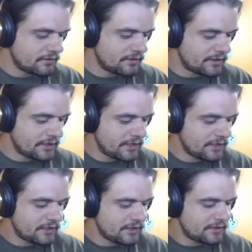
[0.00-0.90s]

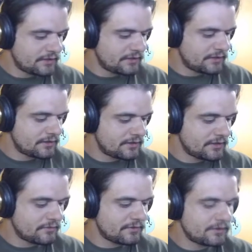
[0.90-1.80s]
Theta
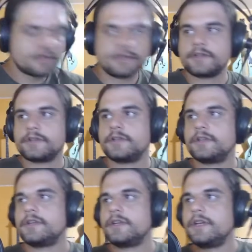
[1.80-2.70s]
network.
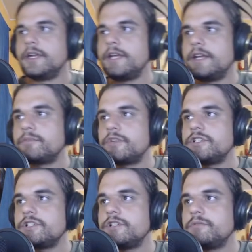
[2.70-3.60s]
And I'm pretty
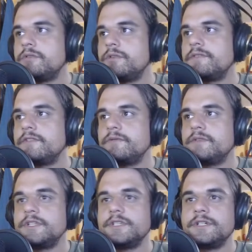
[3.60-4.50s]
sure you can put whatever you
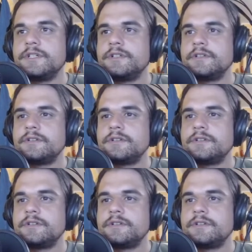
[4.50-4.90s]
want in there.